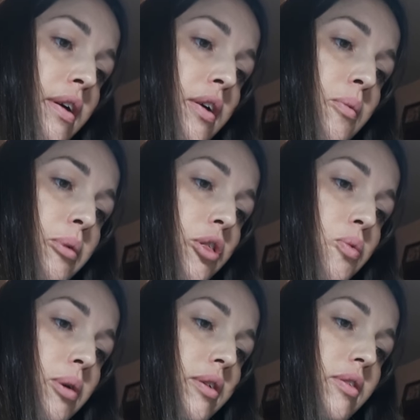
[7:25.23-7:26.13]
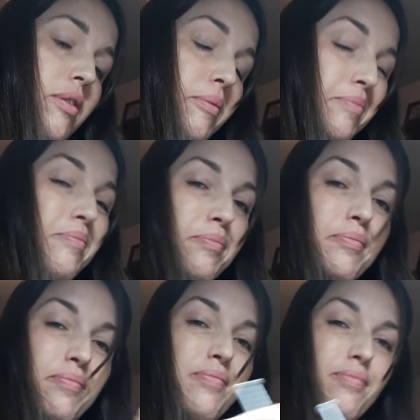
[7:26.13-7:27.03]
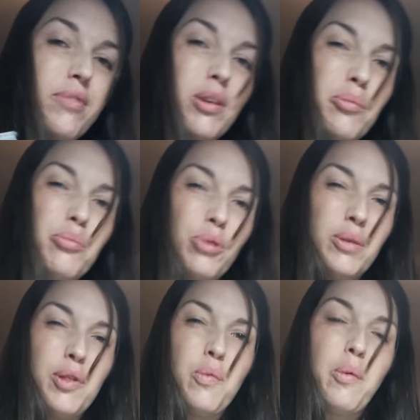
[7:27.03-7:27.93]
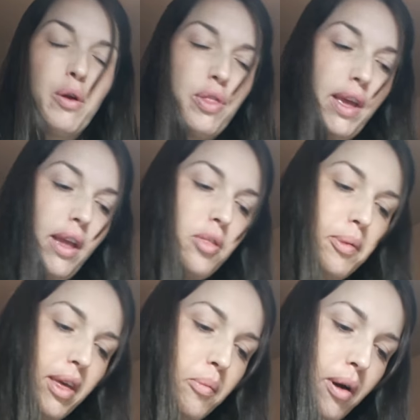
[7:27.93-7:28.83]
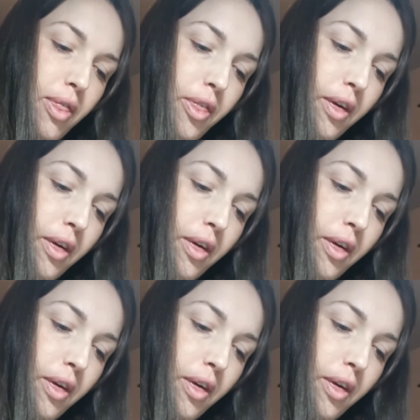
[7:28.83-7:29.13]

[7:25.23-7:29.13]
Which was pretty much what we were thinking to begin with.